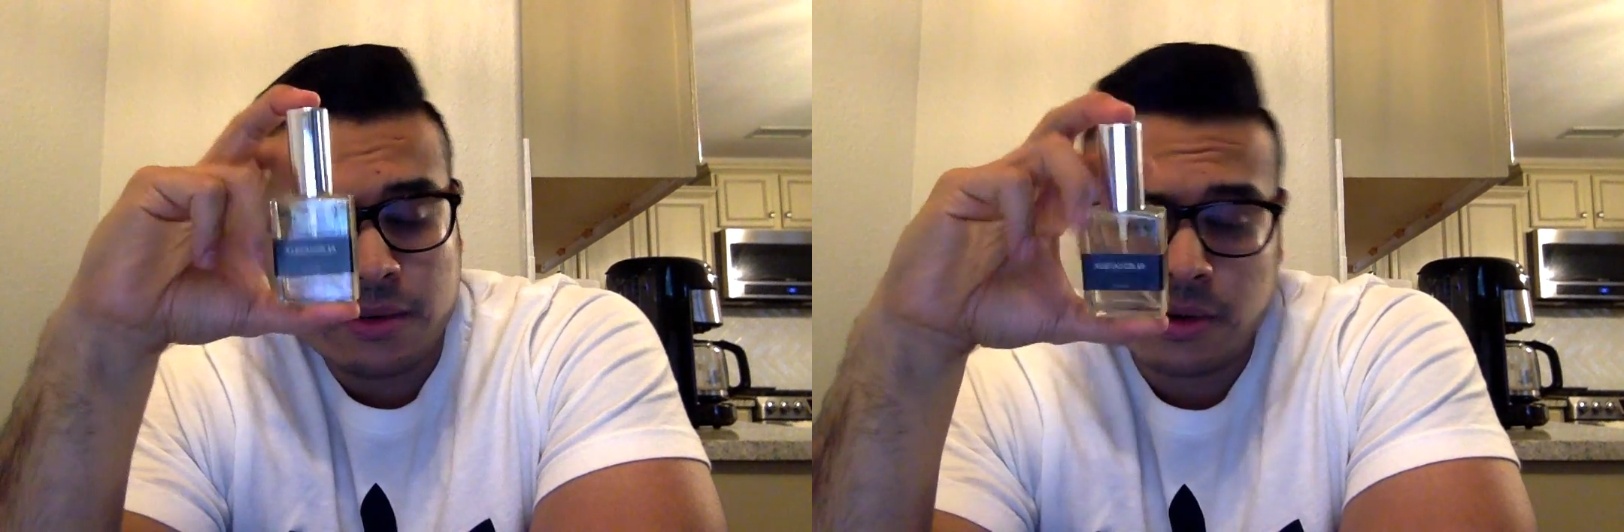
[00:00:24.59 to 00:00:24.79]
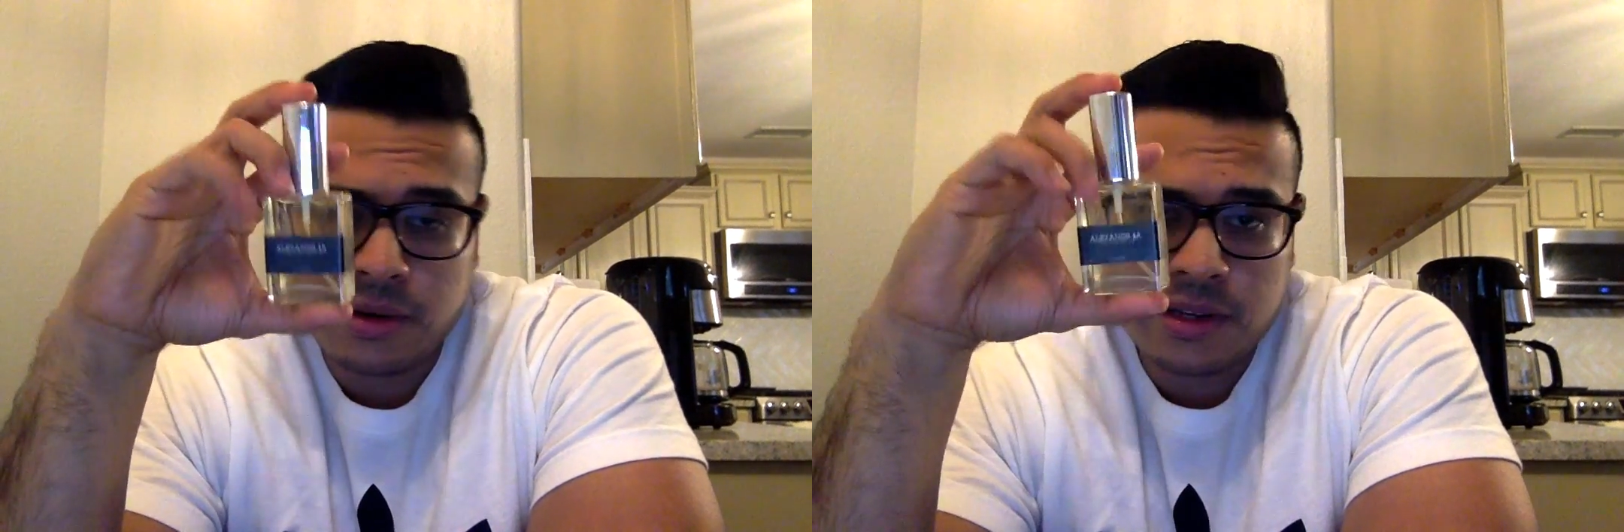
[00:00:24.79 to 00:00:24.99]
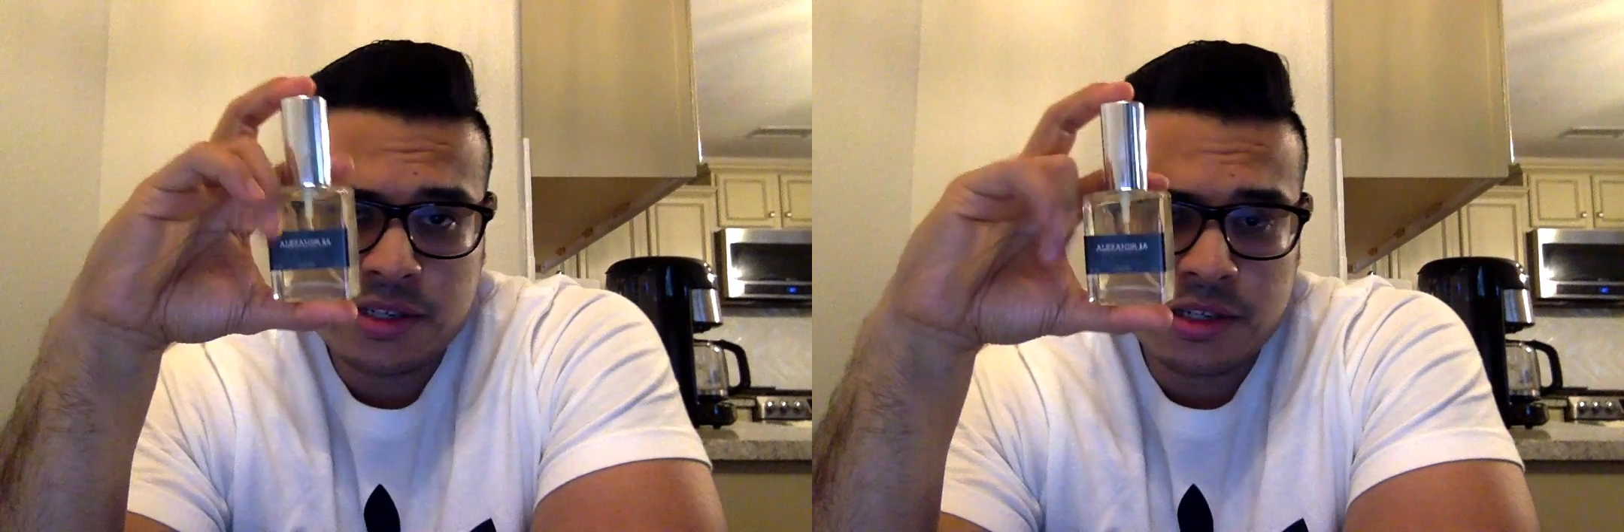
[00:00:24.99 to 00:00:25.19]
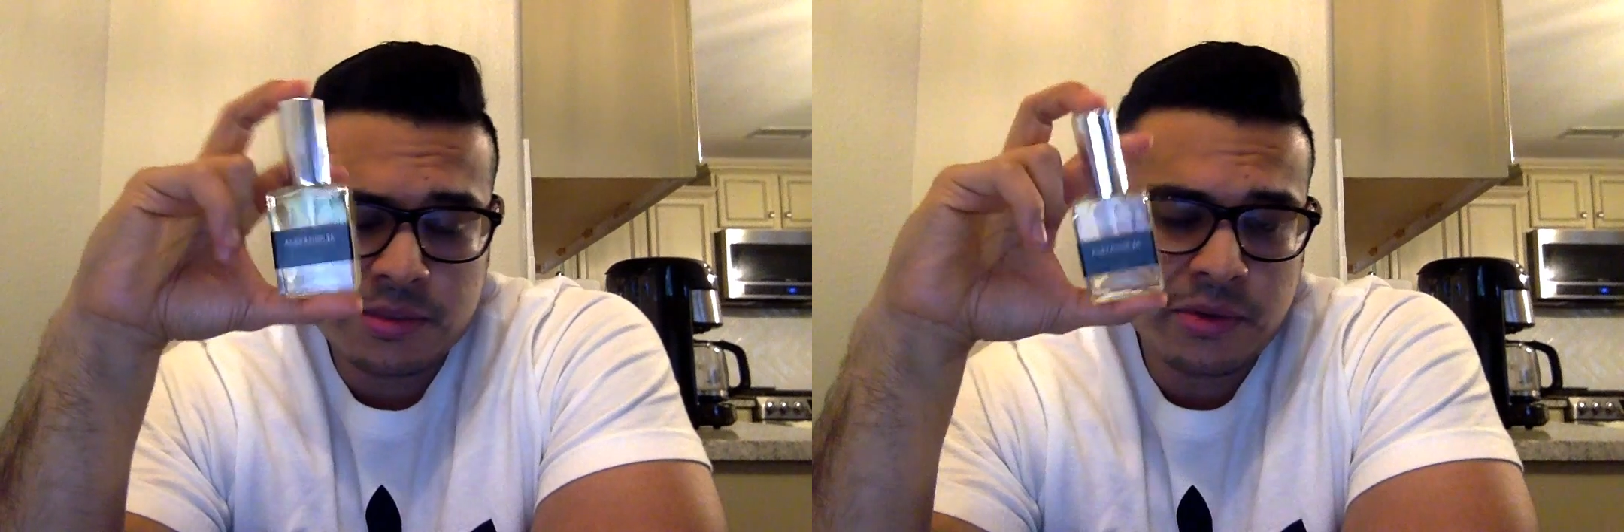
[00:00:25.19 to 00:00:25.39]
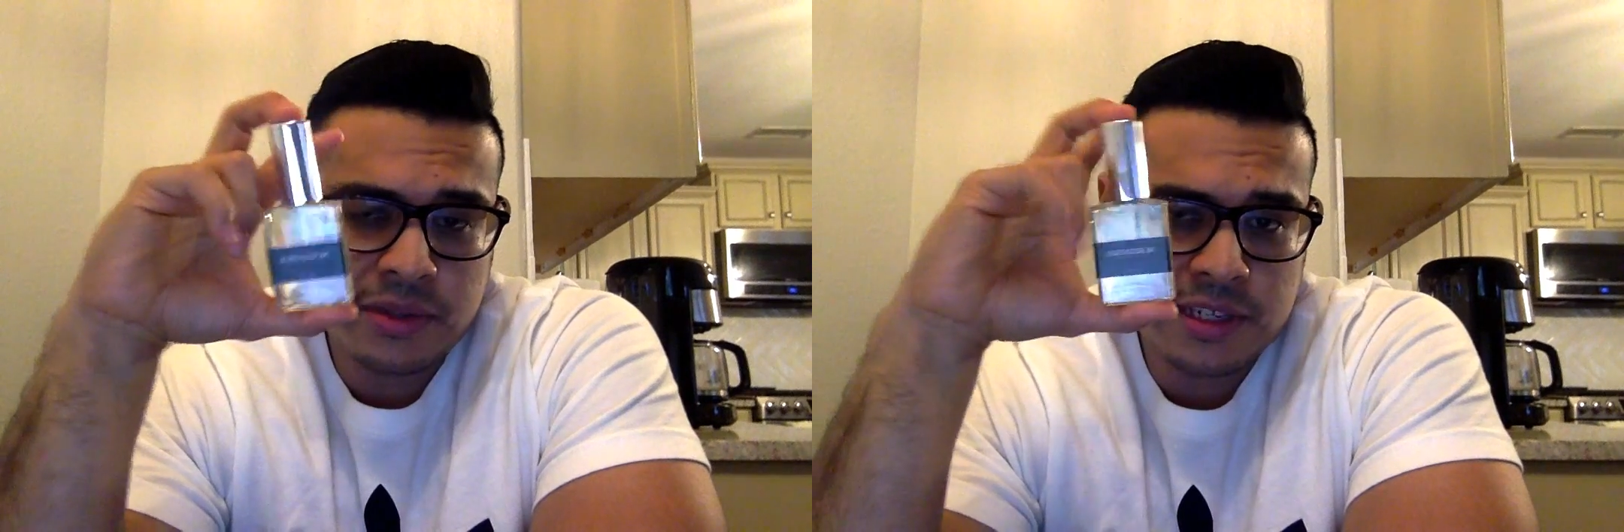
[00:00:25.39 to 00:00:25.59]
or excuse
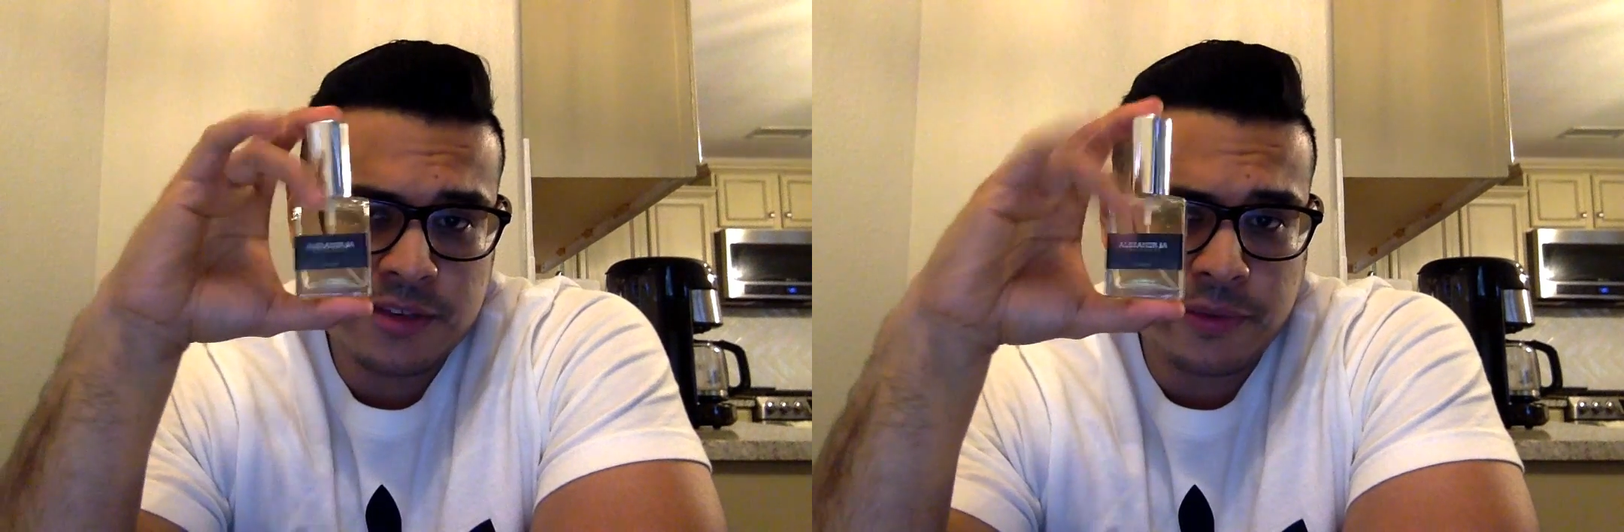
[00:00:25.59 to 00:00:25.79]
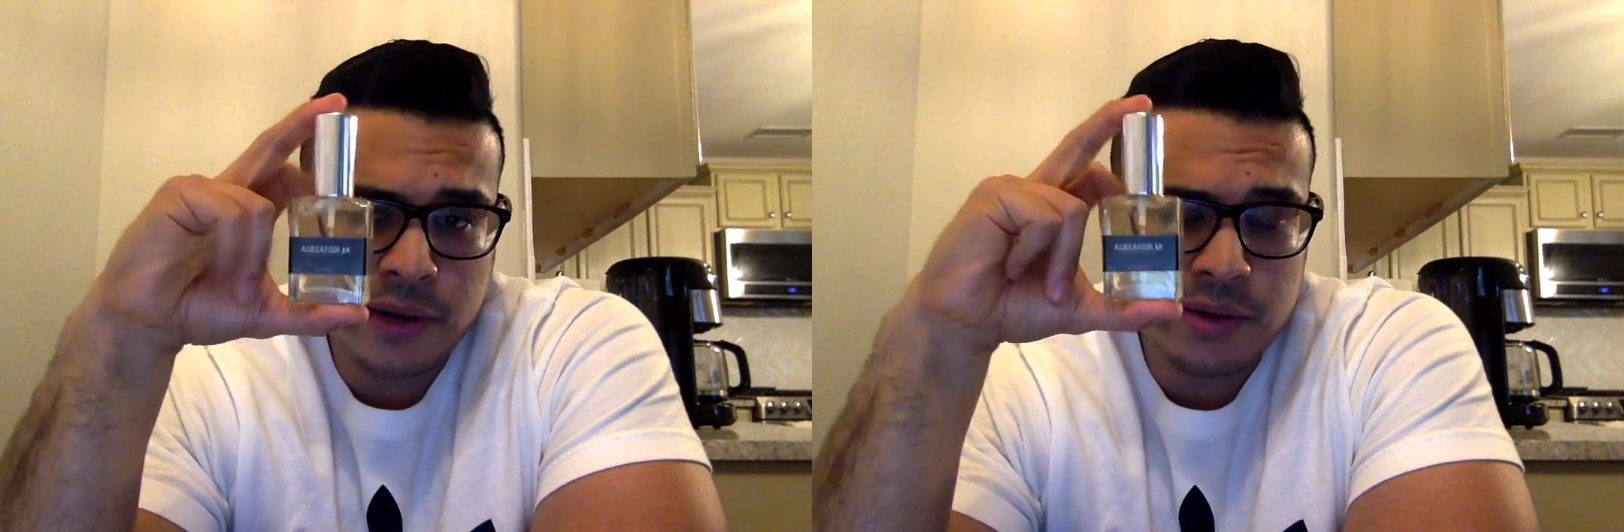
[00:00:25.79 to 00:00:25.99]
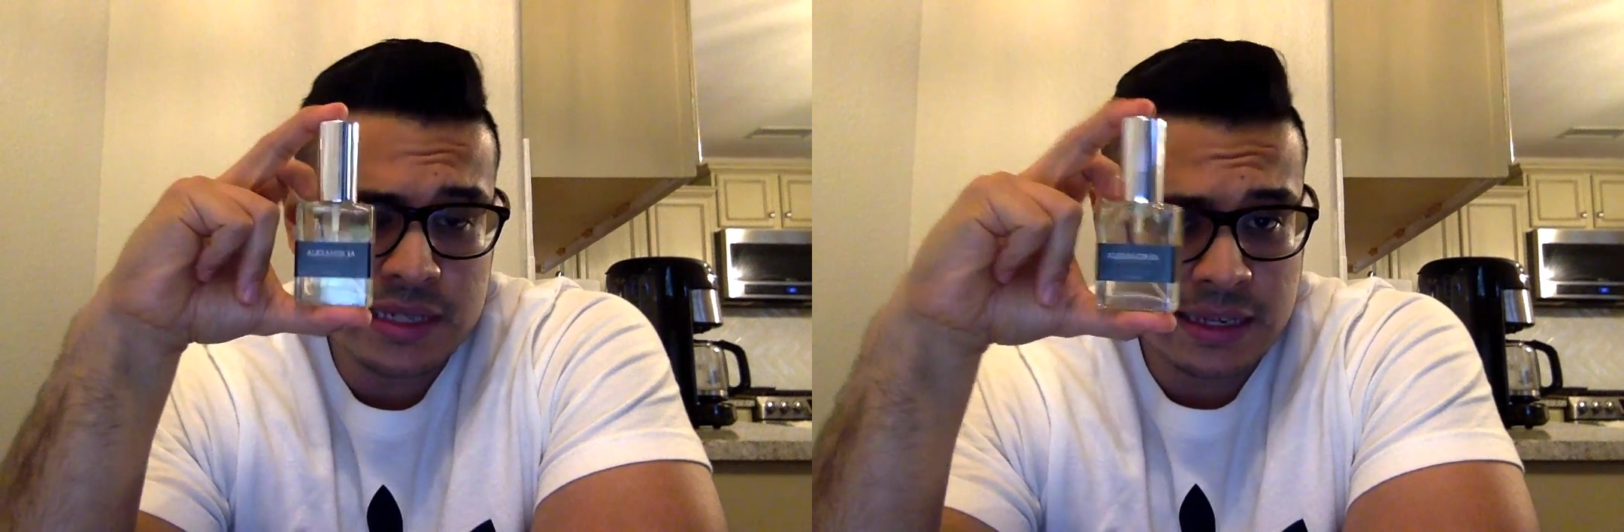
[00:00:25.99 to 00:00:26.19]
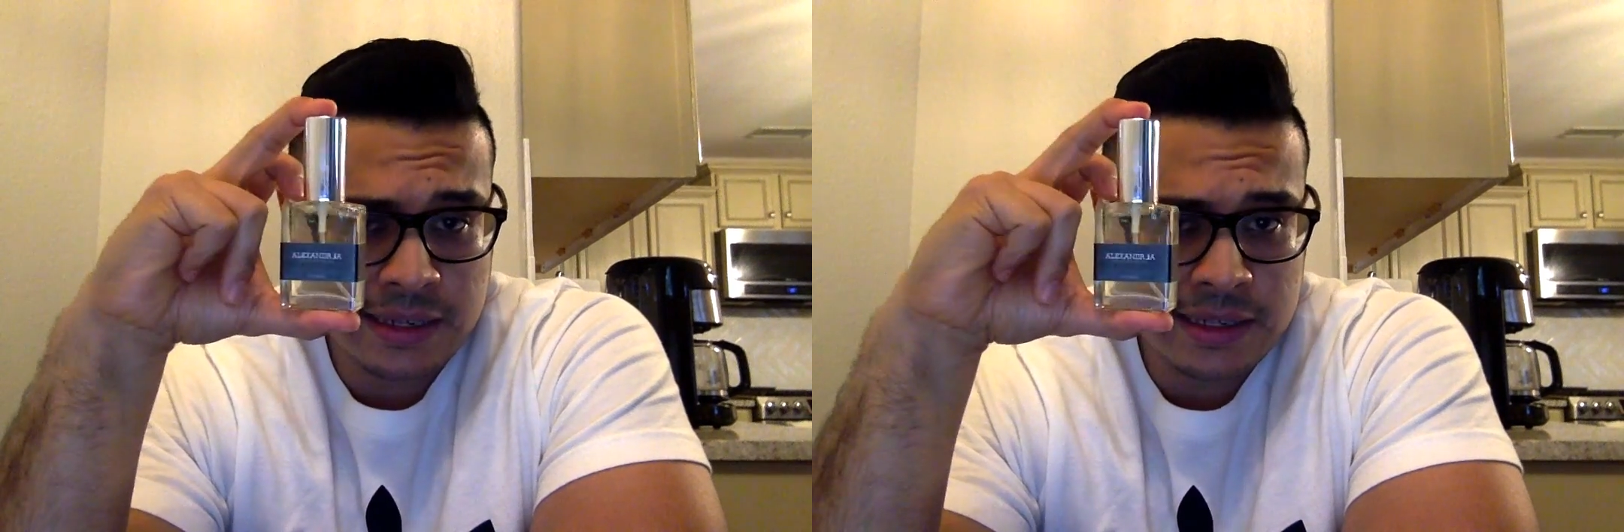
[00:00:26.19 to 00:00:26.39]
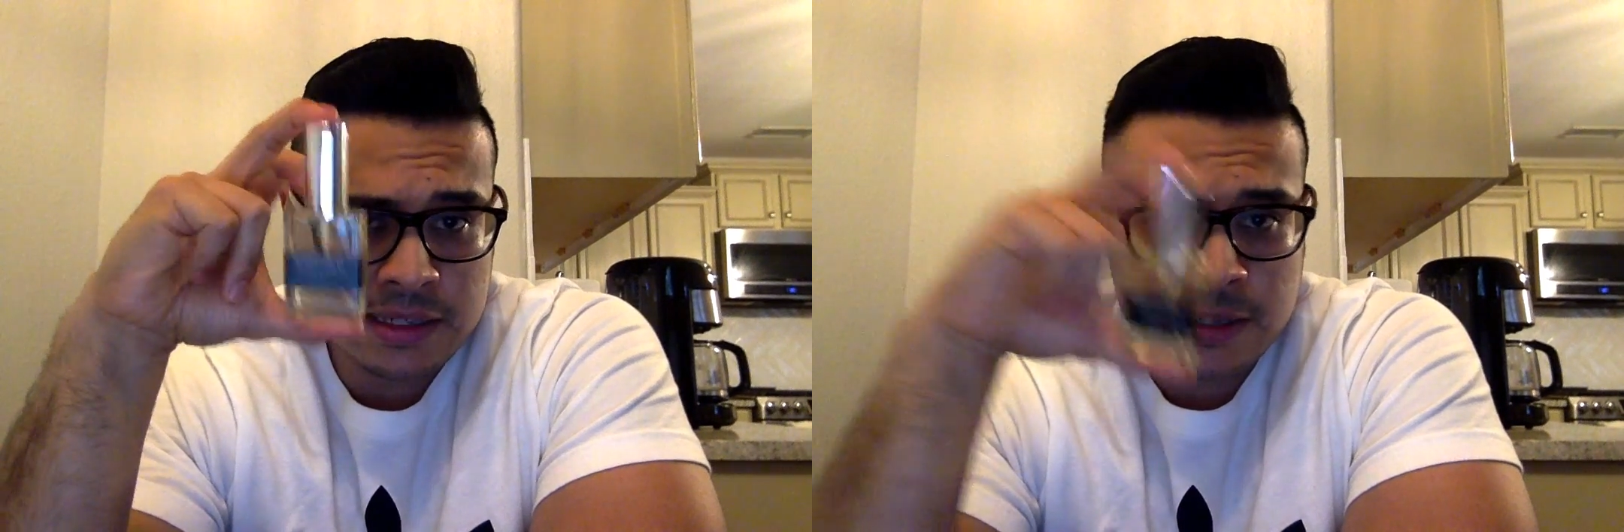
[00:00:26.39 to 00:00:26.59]
me, what this fragrance
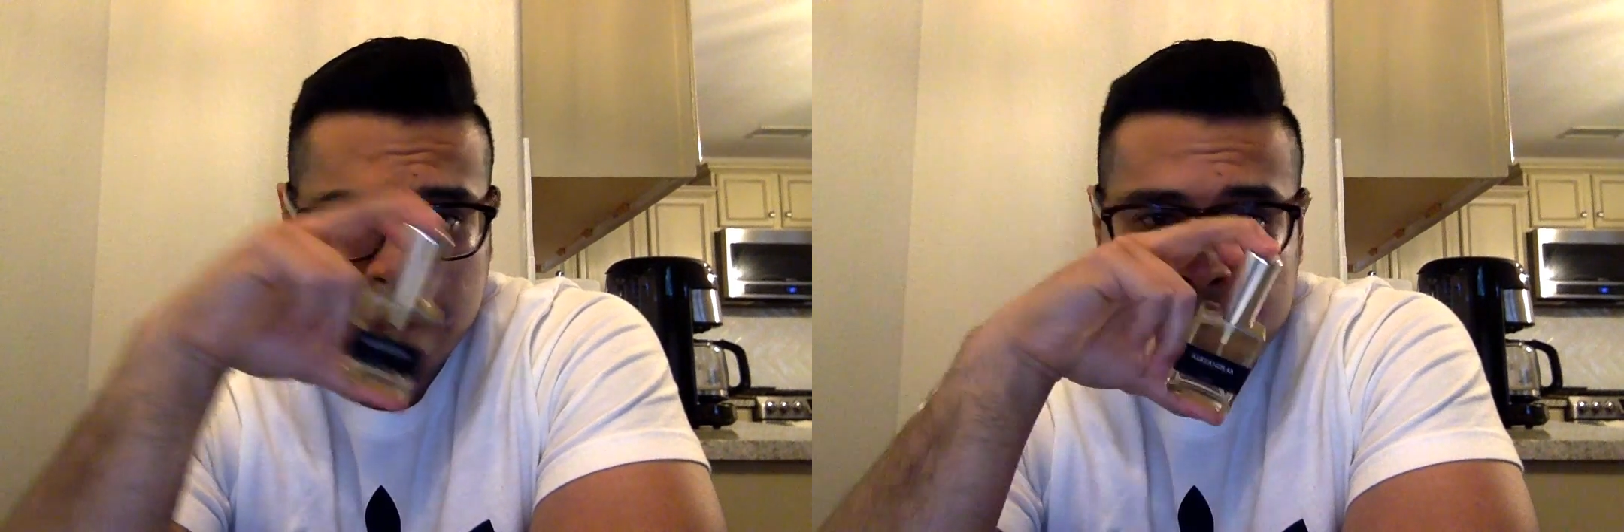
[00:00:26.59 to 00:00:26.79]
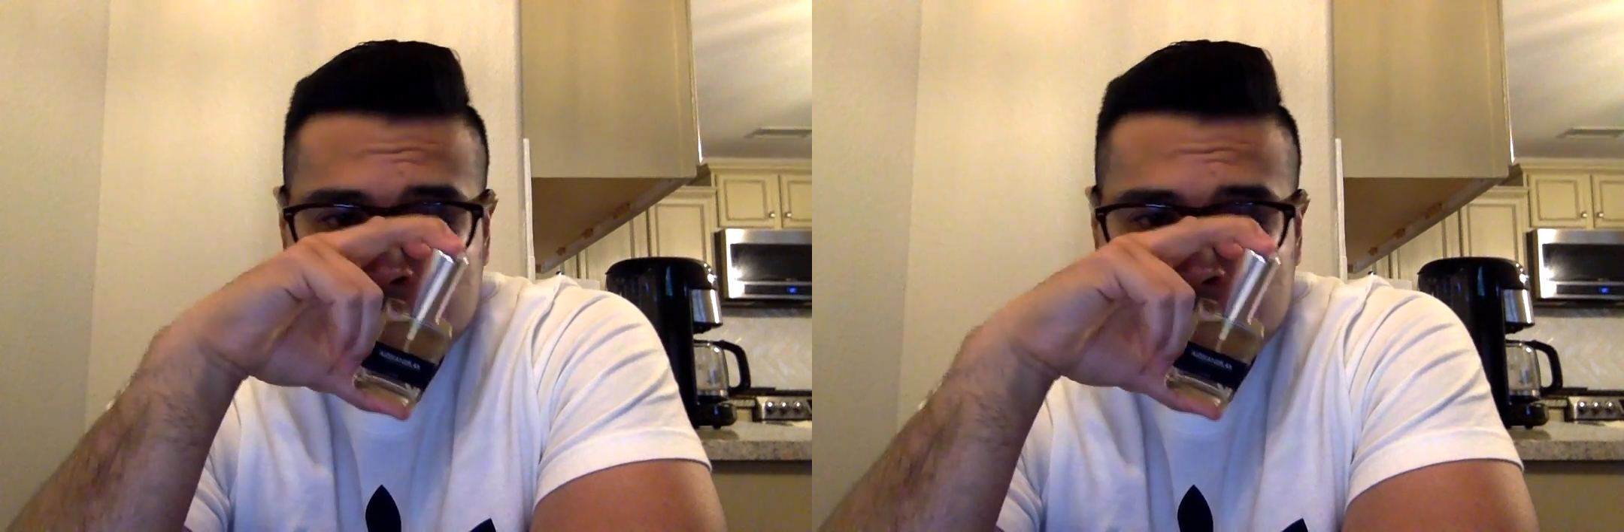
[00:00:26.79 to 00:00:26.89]
is